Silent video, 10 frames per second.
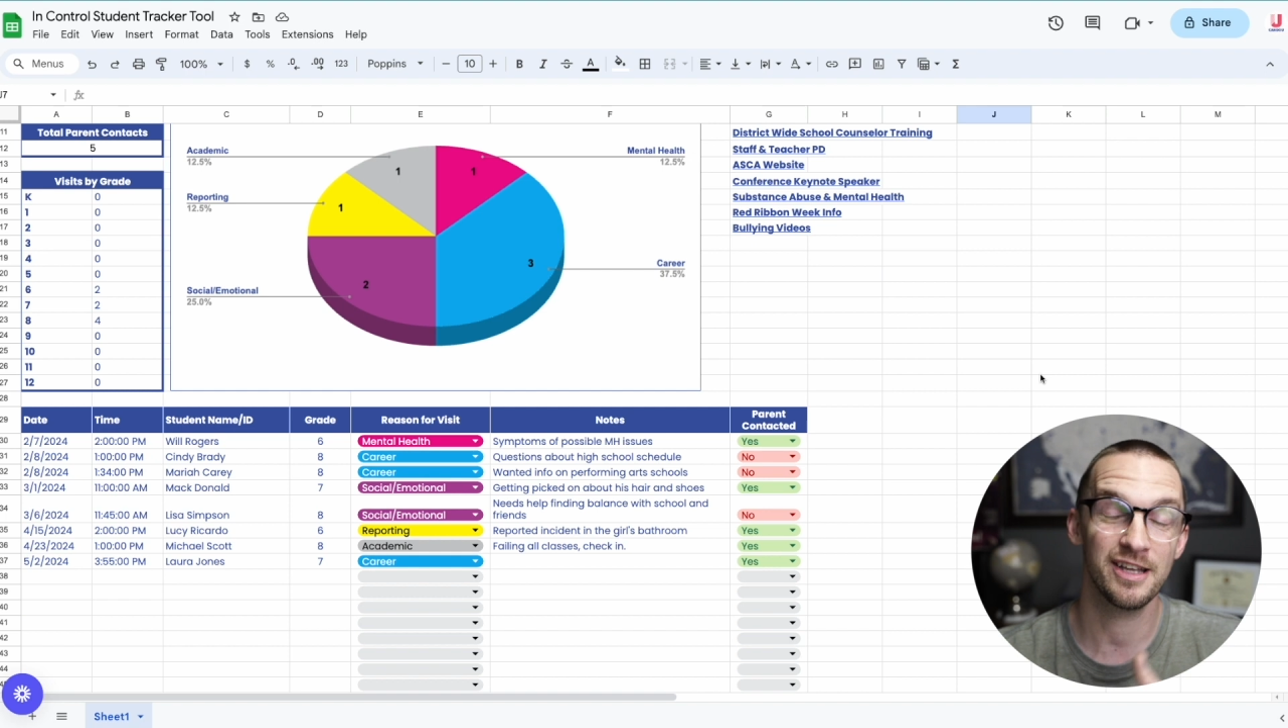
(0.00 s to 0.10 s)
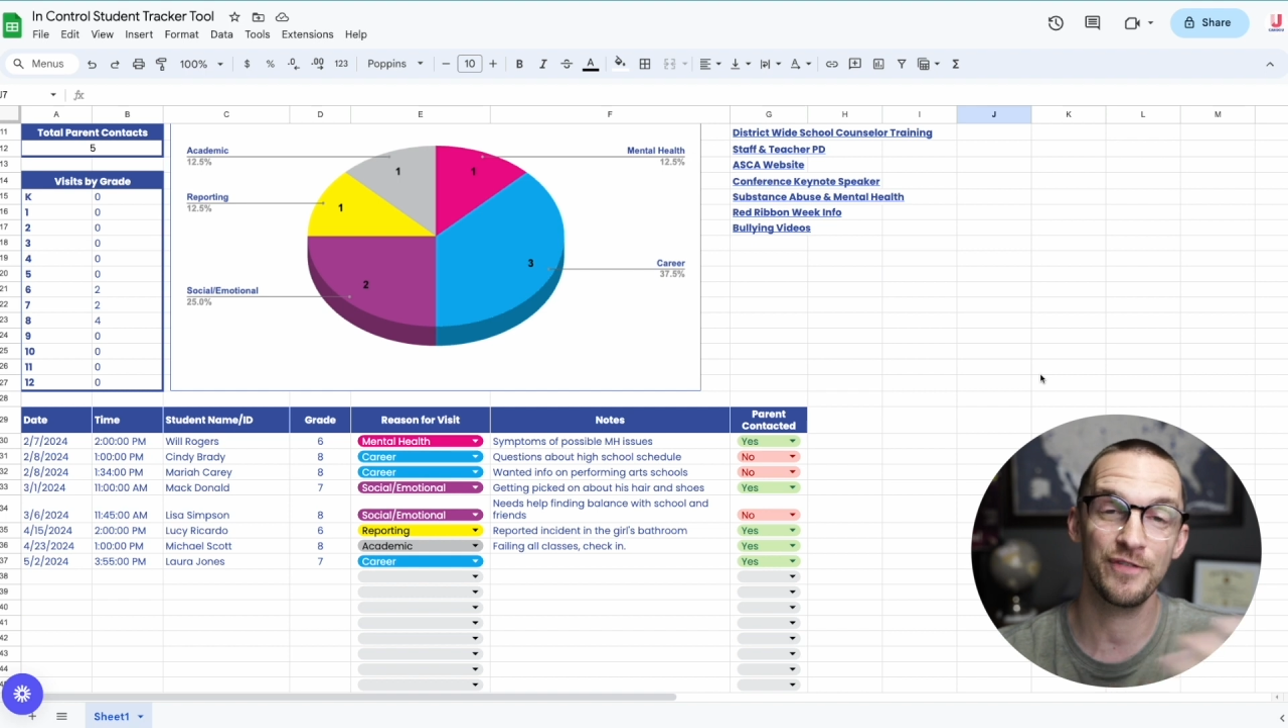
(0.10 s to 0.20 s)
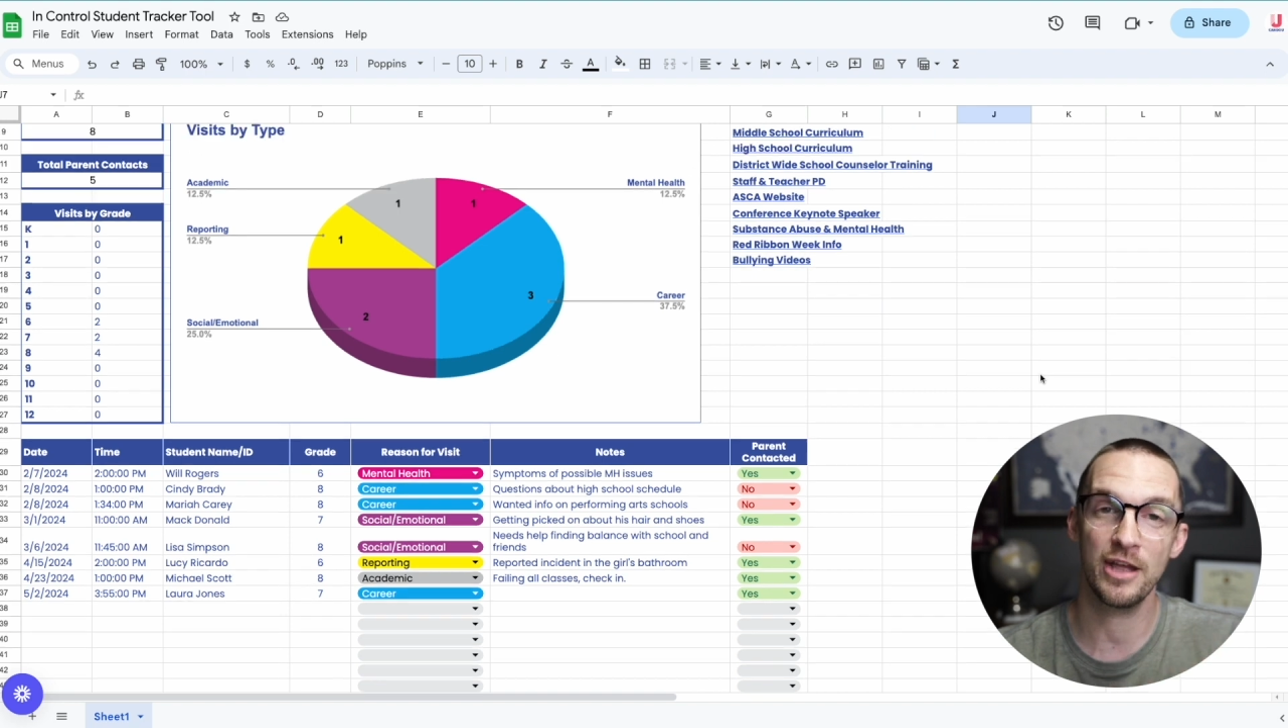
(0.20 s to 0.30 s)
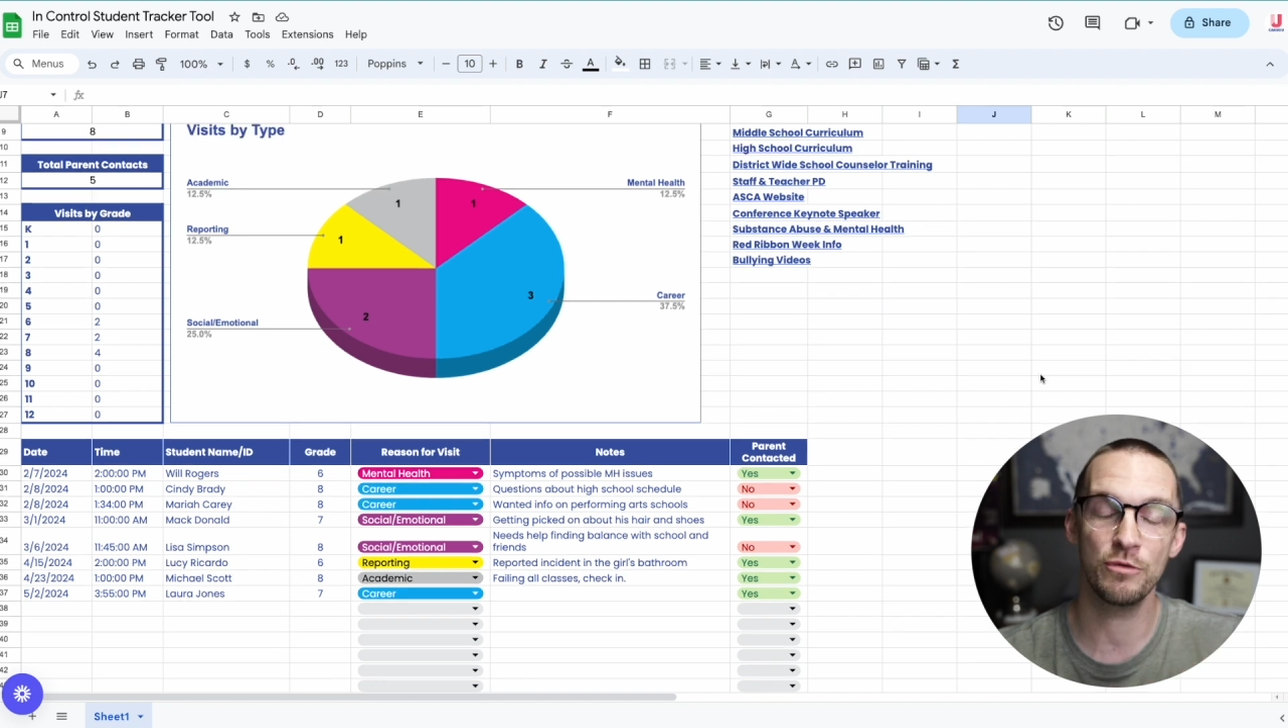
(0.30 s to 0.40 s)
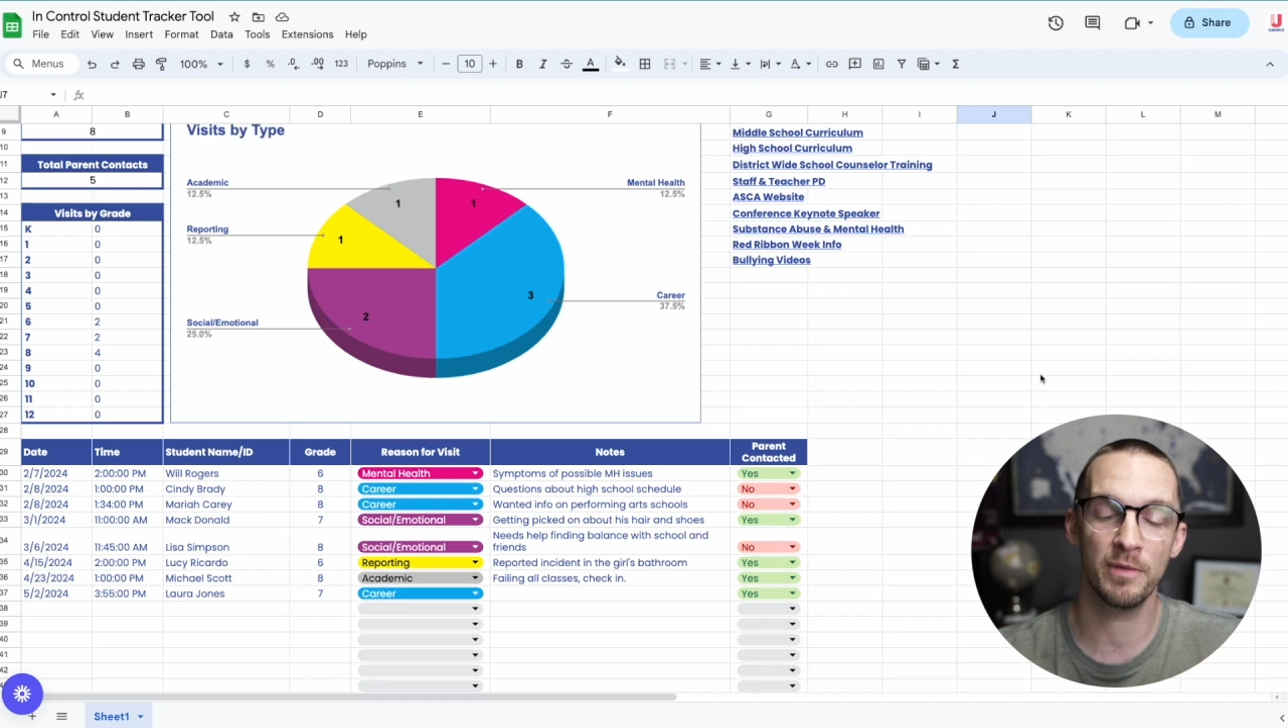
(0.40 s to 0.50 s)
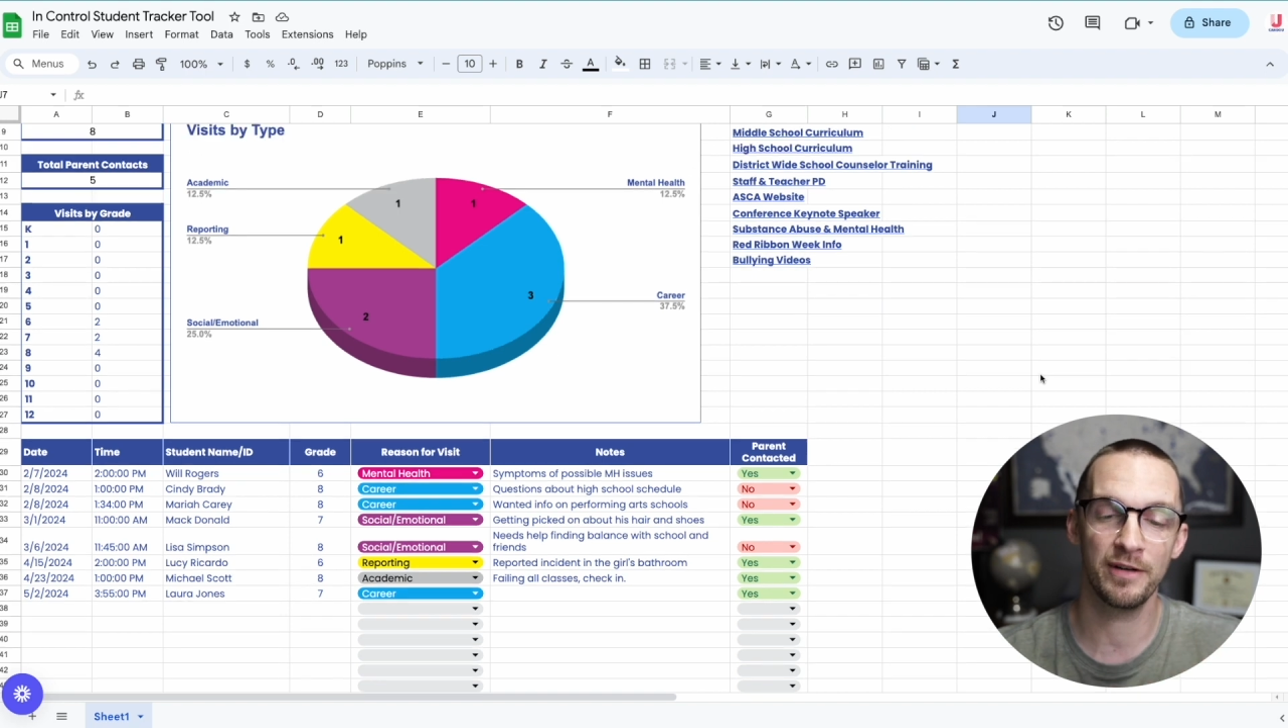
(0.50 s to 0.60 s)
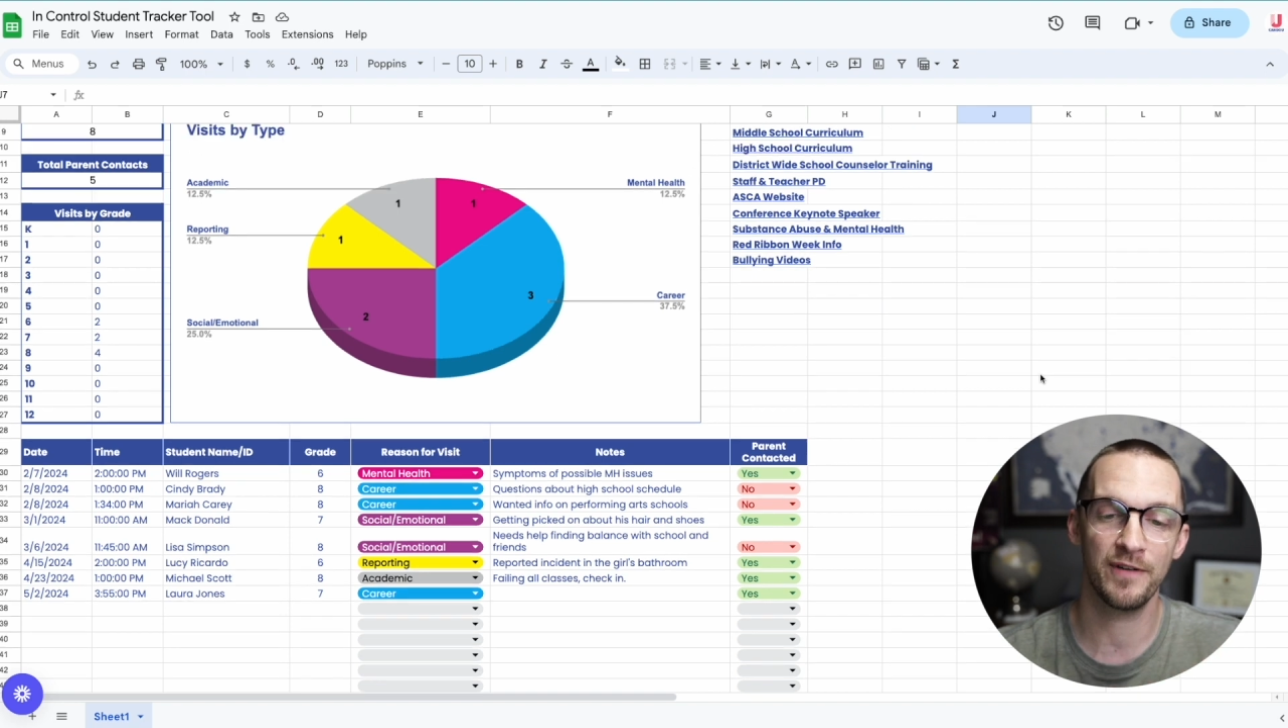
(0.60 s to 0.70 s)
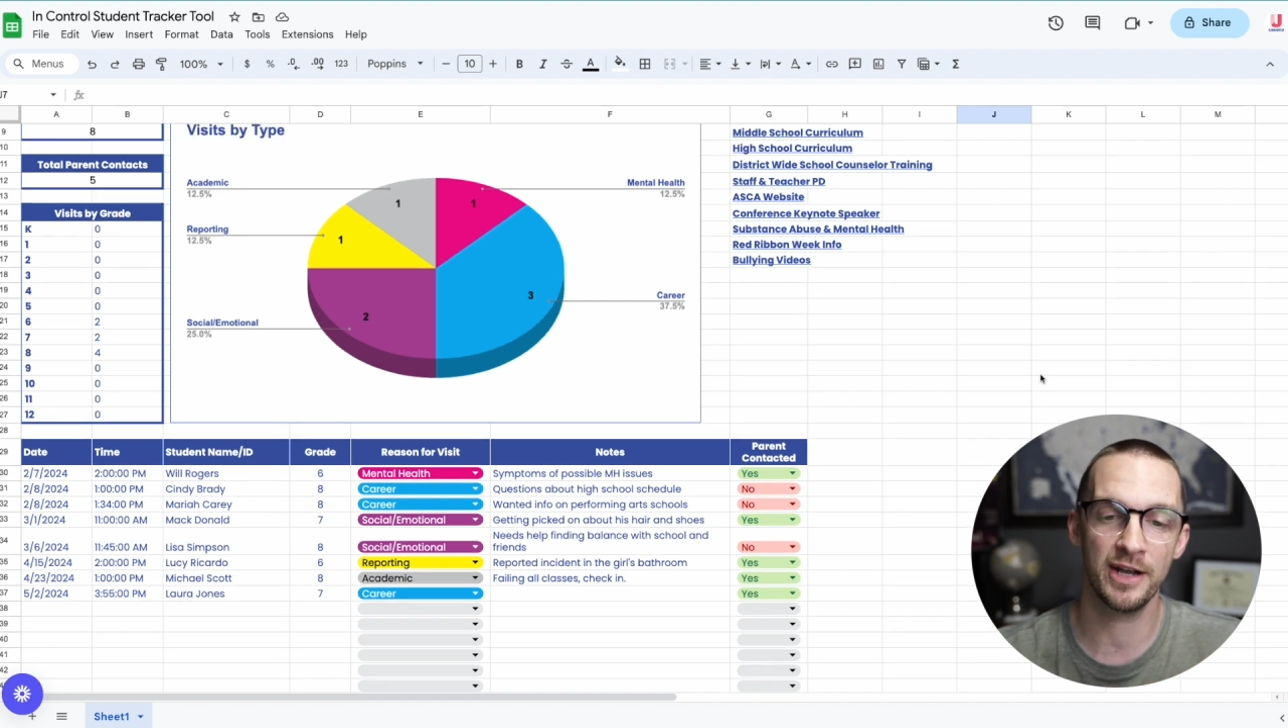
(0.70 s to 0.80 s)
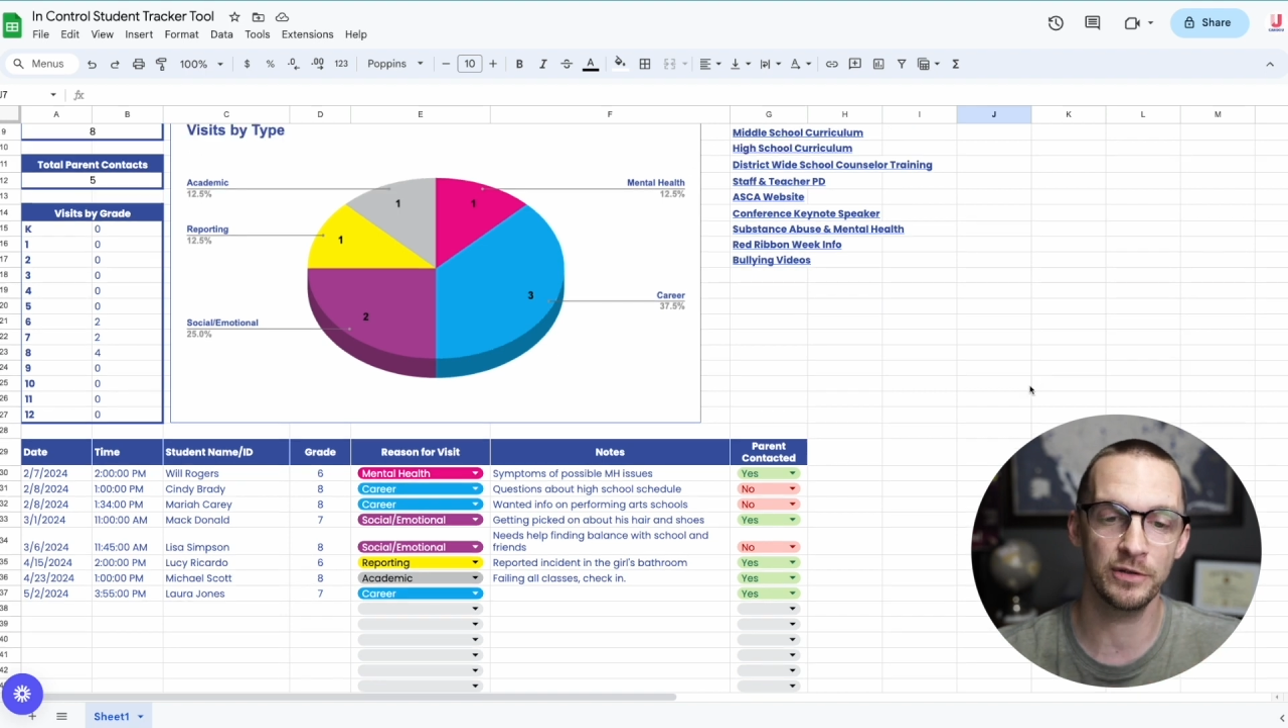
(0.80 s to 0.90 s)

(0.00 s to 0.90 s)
stuff that you might